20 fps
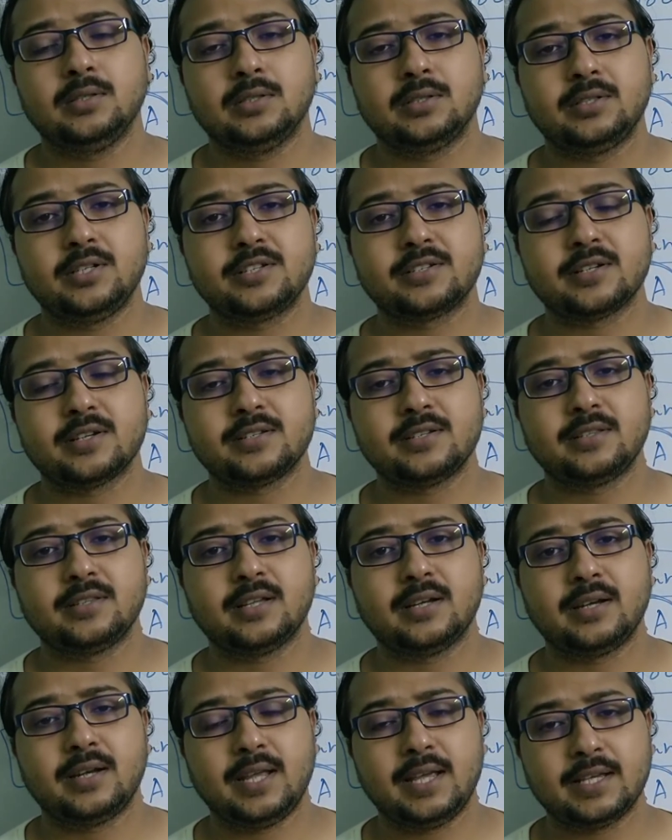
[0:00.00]
discussing
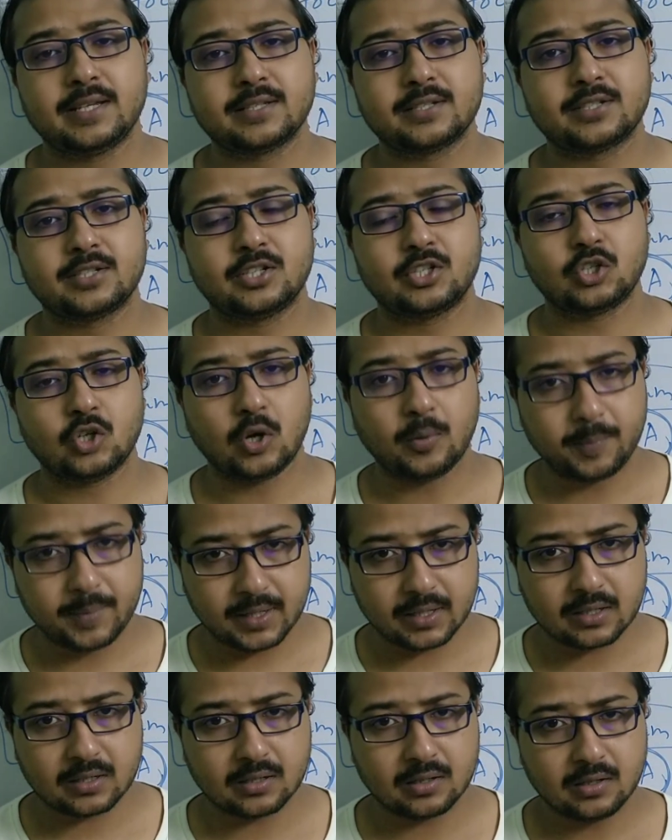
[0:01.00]
the next
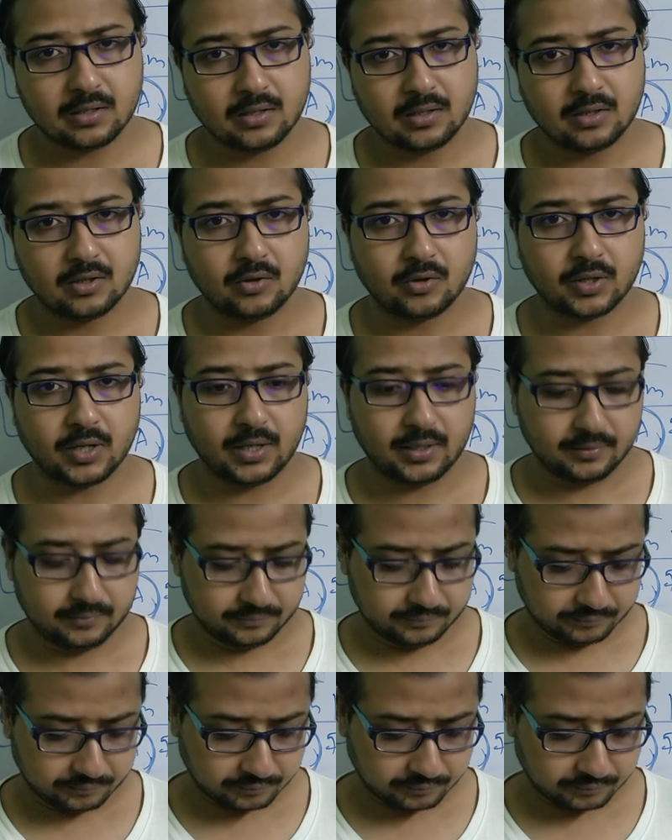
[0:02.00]
topic. Okay,